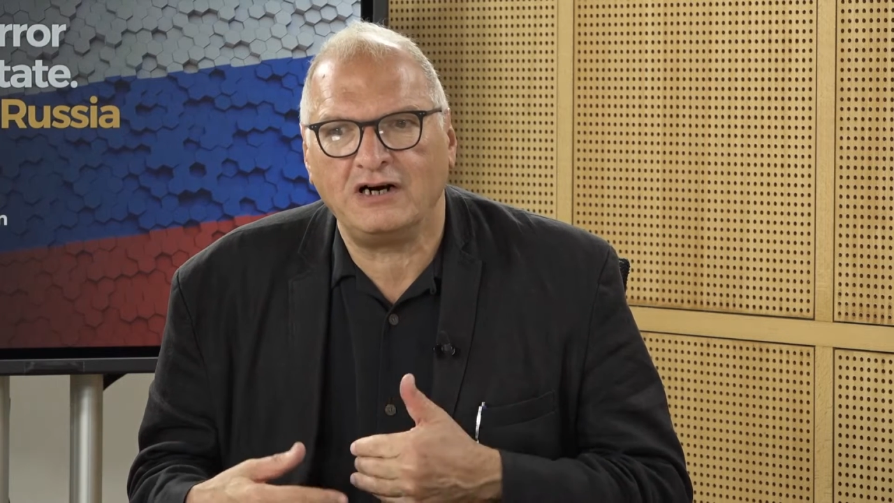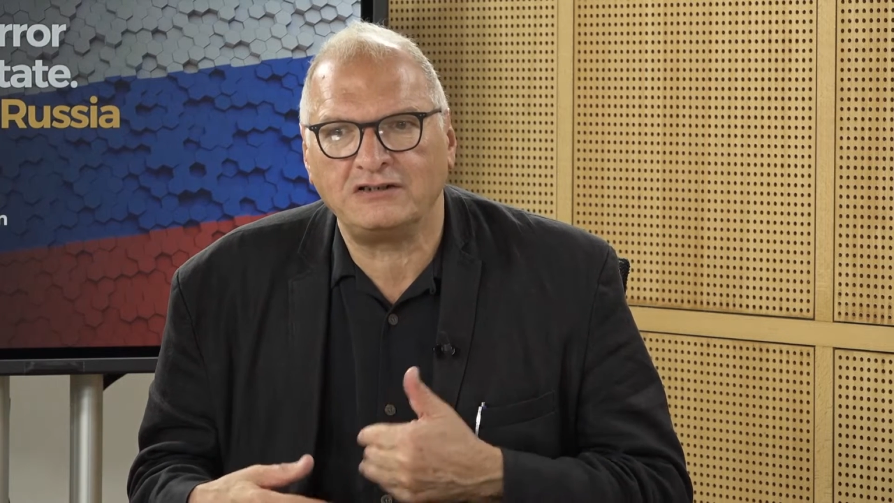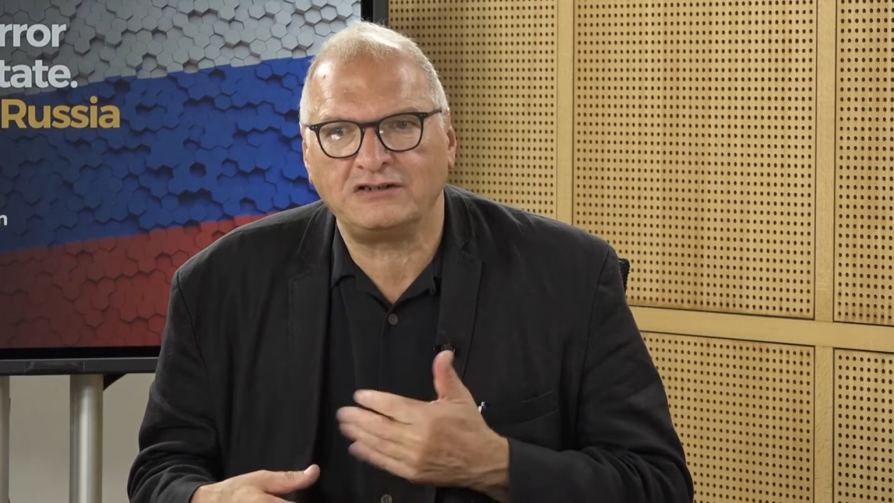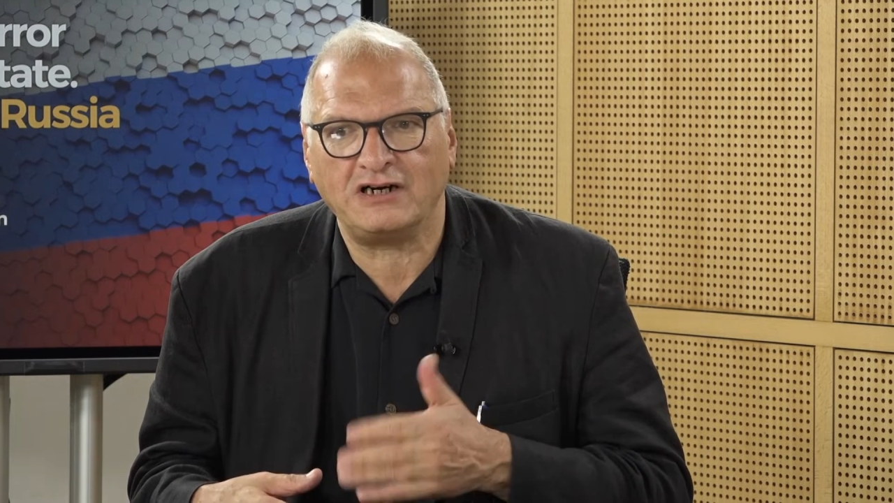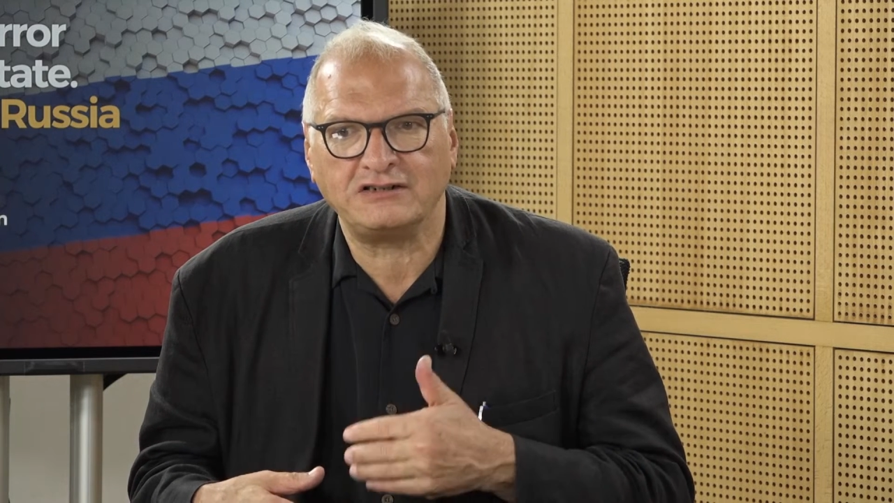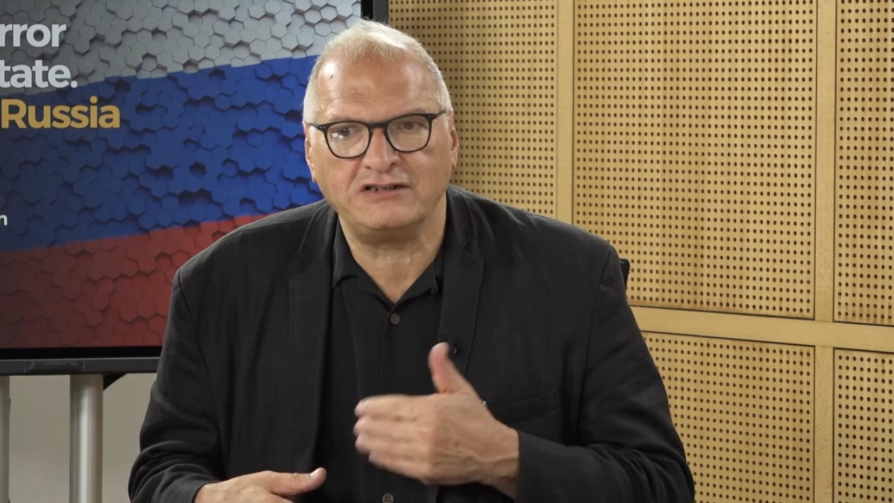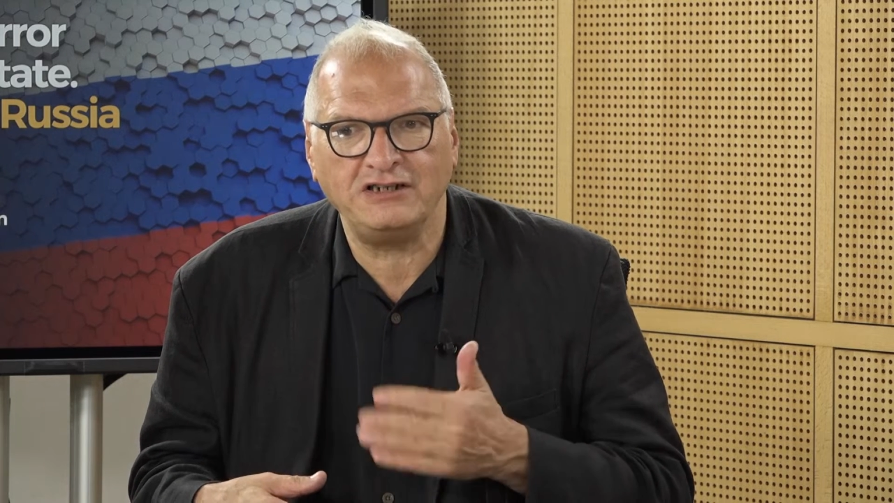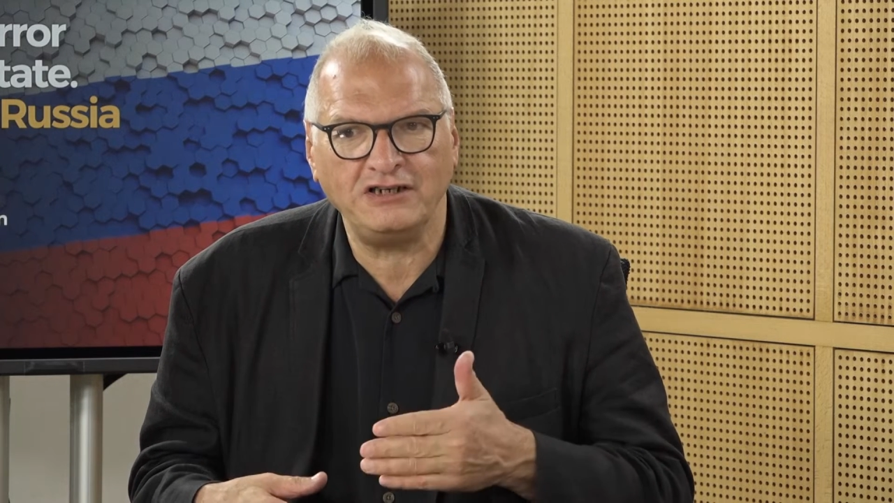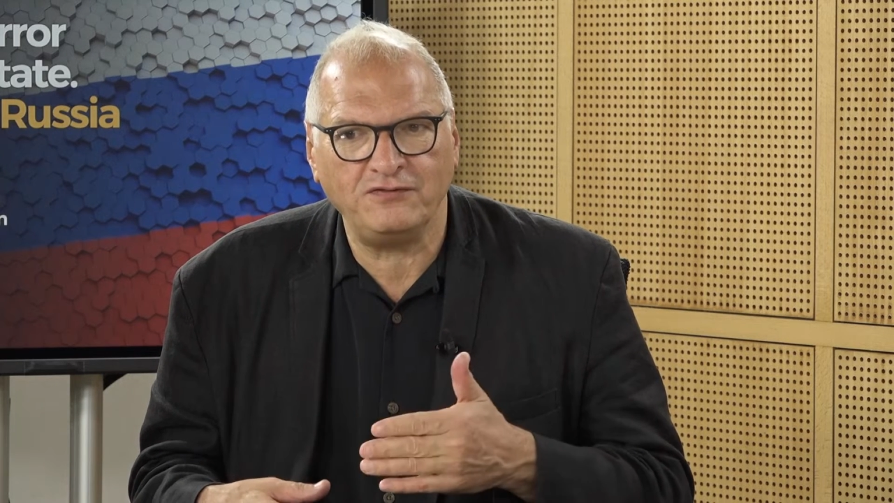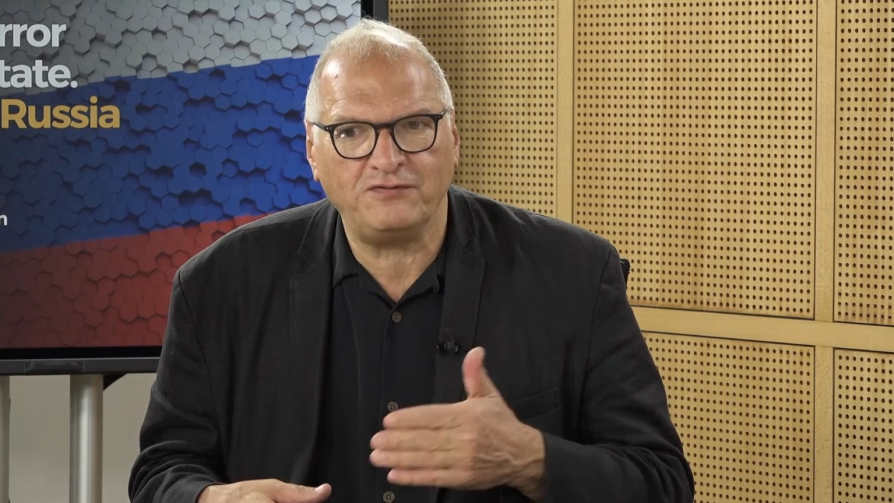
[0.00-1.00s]
attack
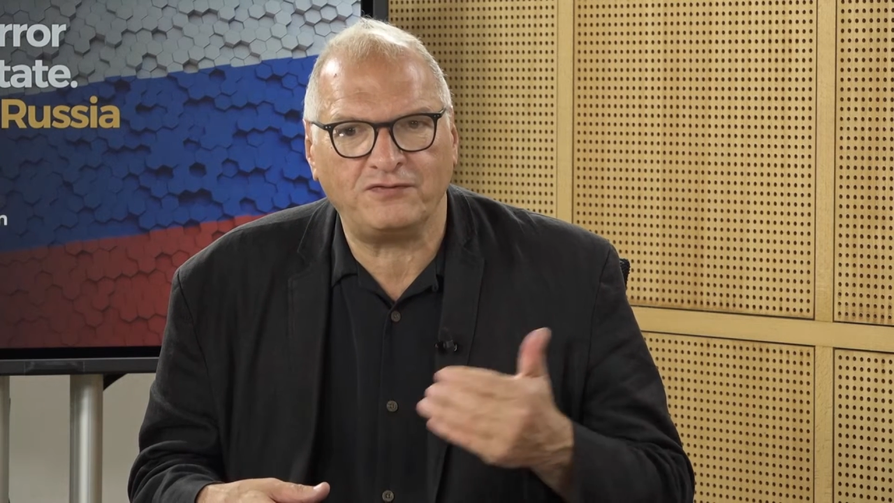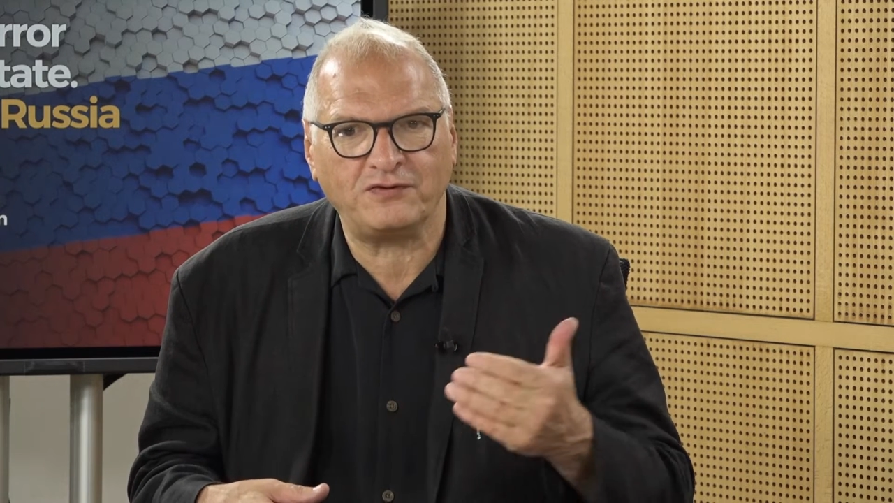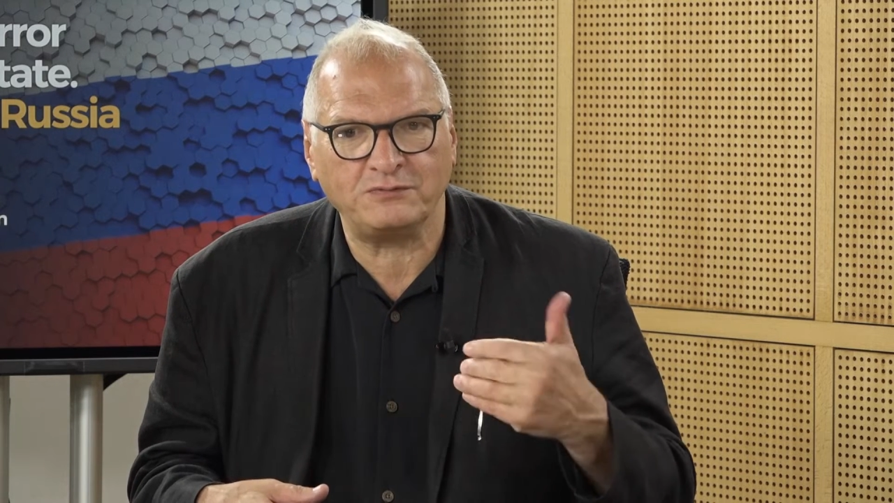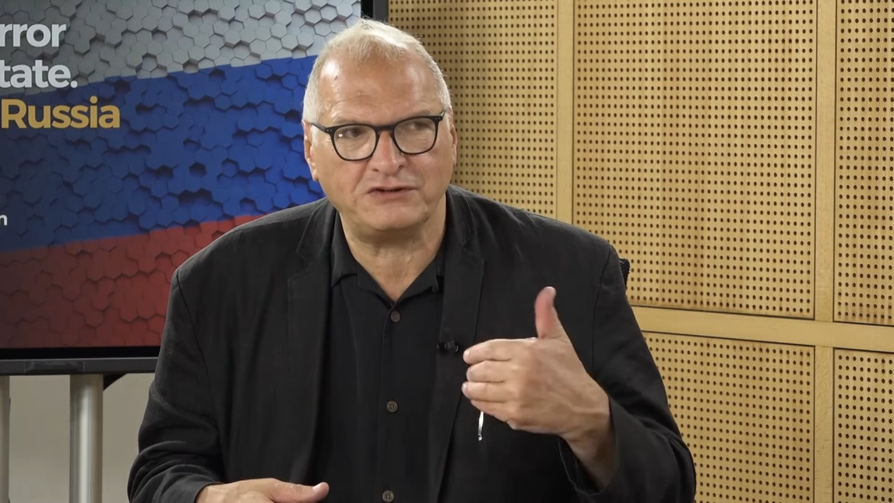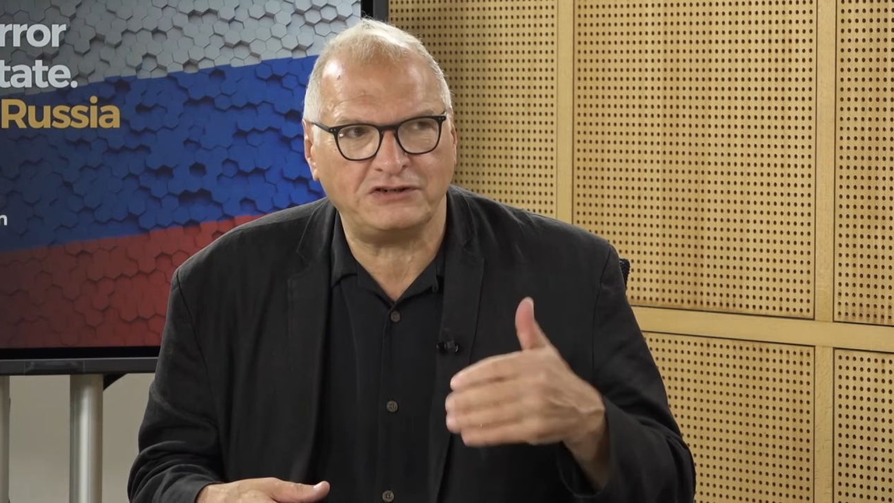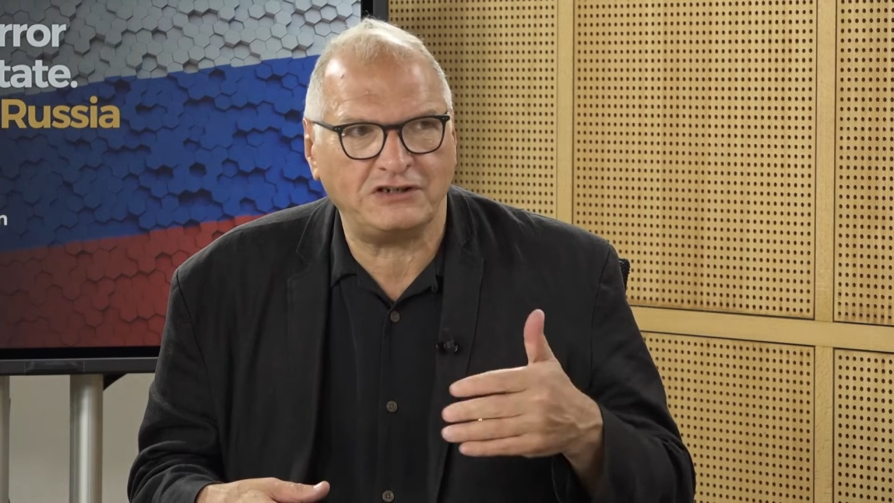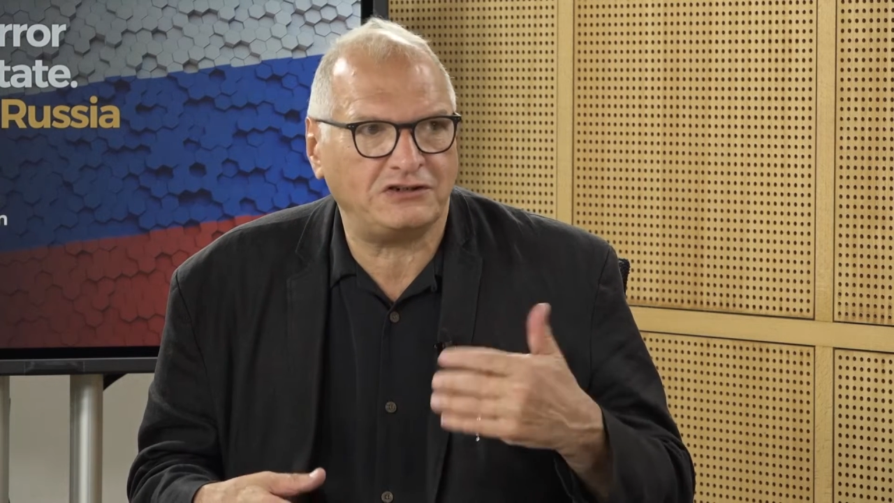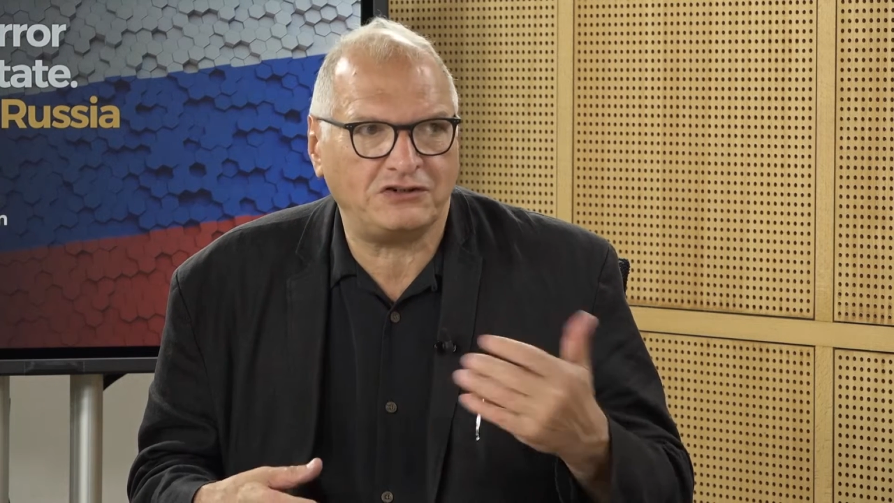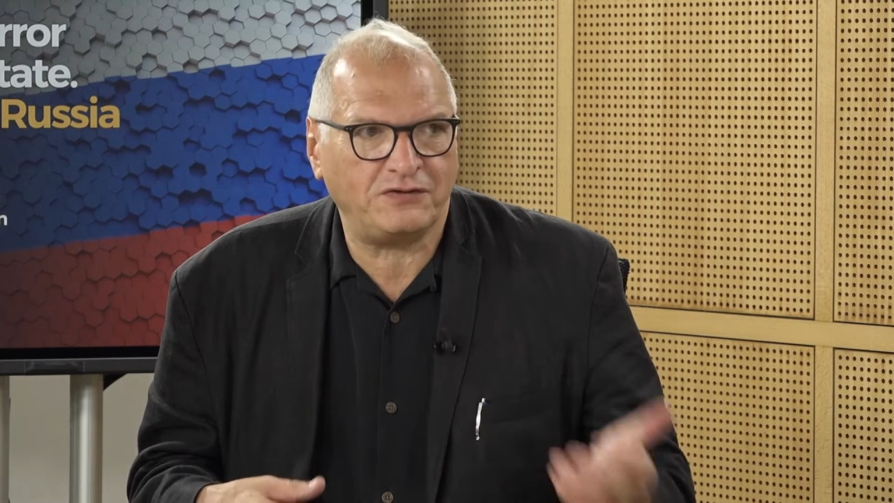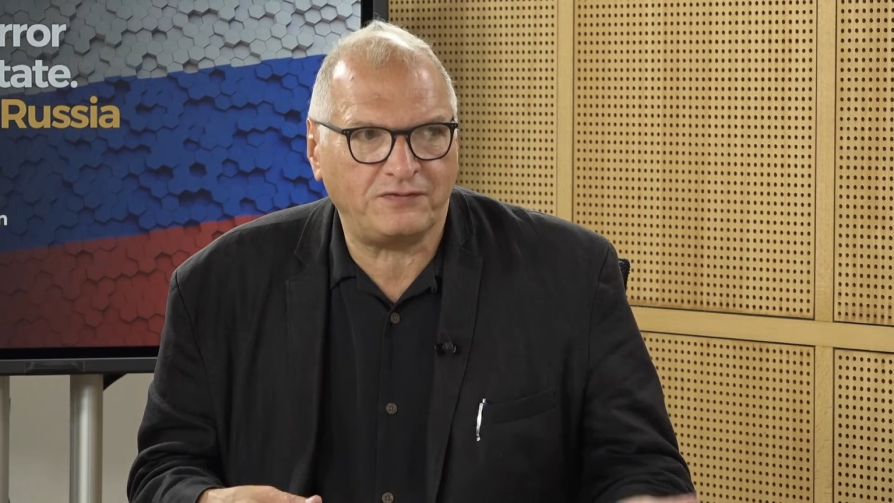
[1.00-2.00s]
Kiev from the territory